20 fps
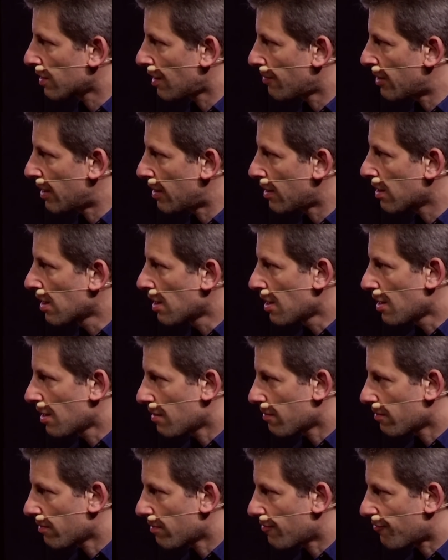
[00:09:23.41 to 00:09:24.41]
I mean,
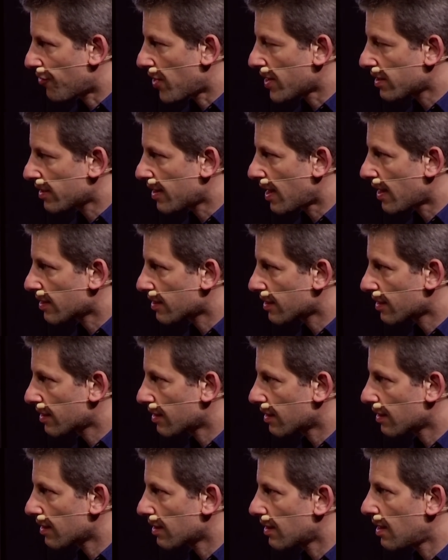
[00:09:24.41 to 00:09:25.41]
Freshdesk
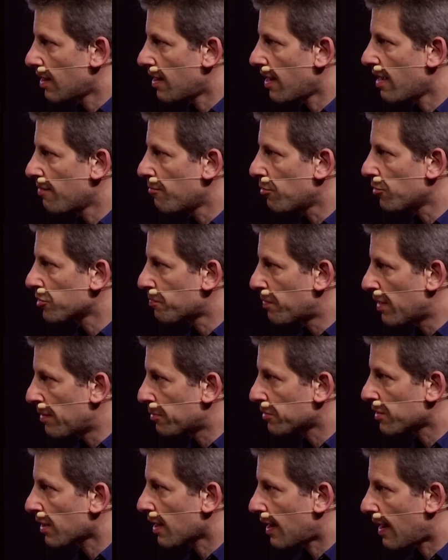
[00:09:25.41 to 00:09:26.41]
enables
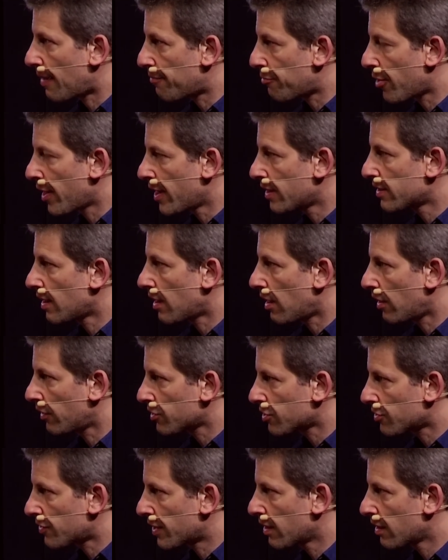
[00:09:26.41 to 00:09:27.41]
people to collaborate in
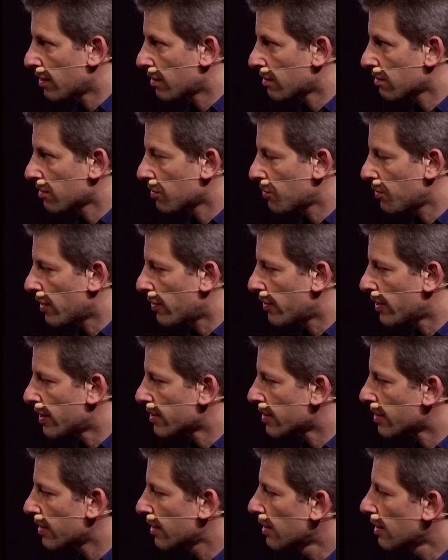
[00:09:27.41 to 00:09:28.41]
answering
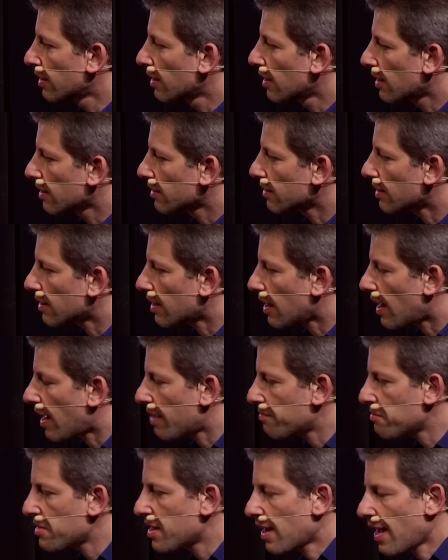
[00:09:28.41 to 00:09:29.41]
queries.
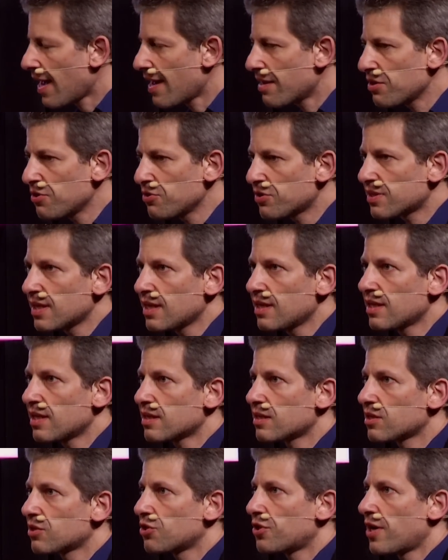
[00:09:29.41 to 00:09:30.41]
Amit, how do you see
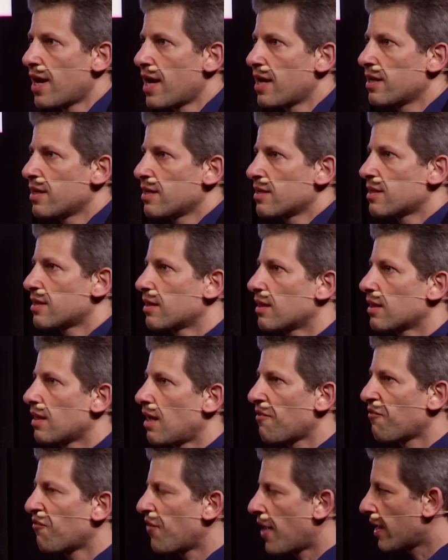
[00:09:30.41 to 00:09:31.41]
this trend
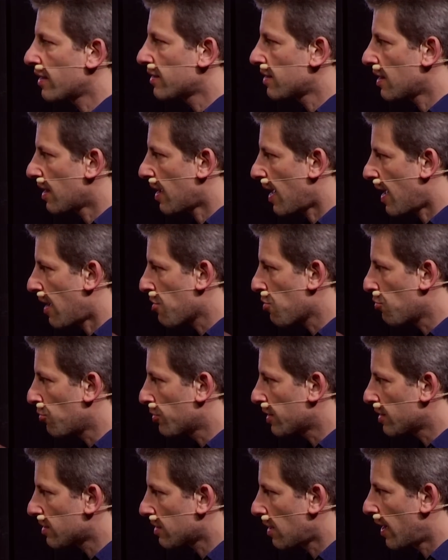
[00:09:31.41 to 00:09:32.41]
affecting how you're
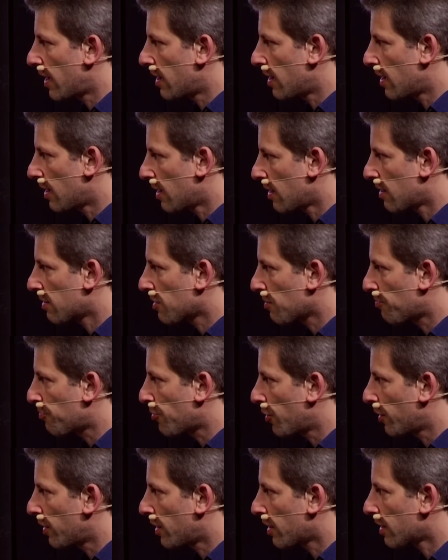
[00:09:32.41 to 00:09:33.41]
designing the
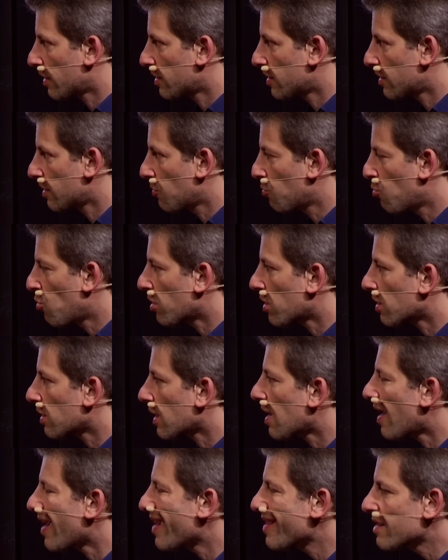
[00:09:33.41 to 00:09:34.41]
products? What
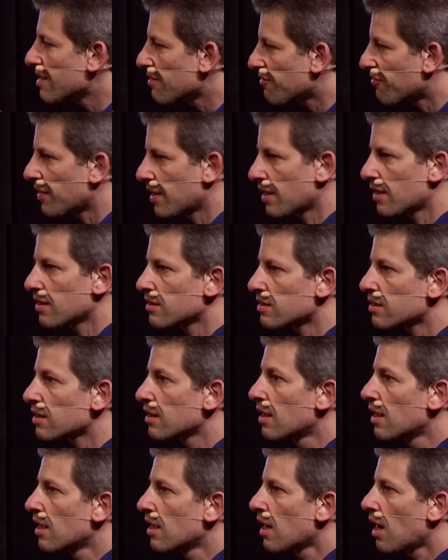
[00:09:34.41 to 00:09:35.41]
kind of things
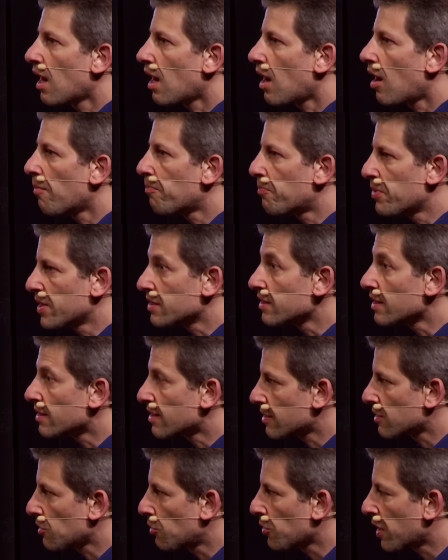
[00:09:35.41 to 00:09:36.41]
are
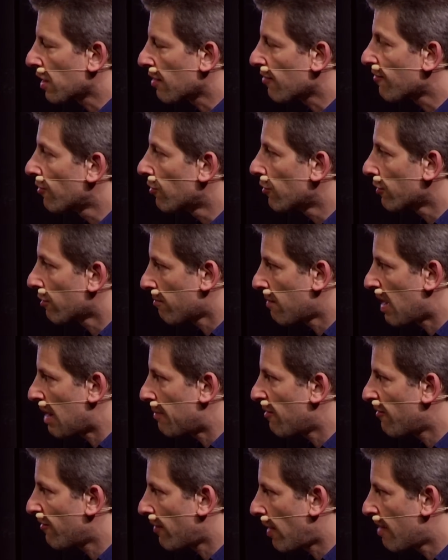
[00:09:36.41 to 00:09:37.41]
businesses looking for that
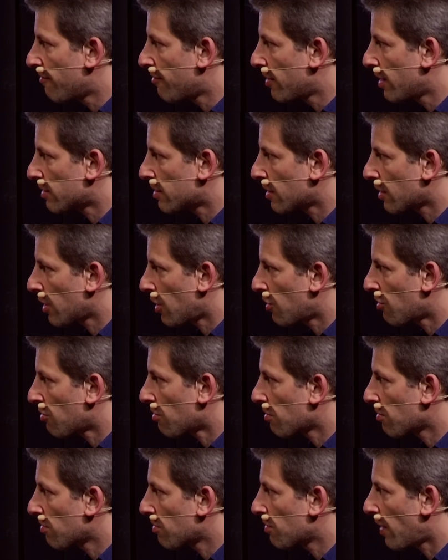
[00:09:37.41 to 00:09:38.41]
maybe 5 years ago
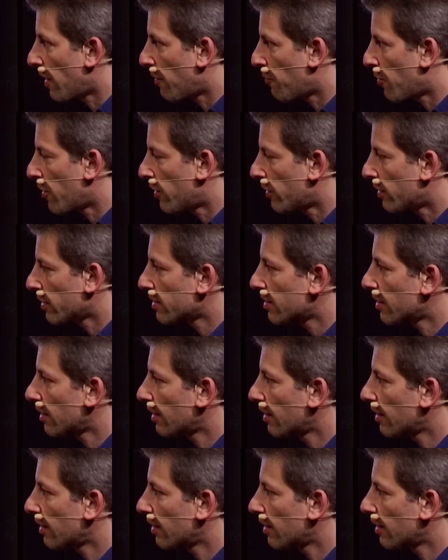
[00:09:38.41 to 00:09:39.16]
they weren't?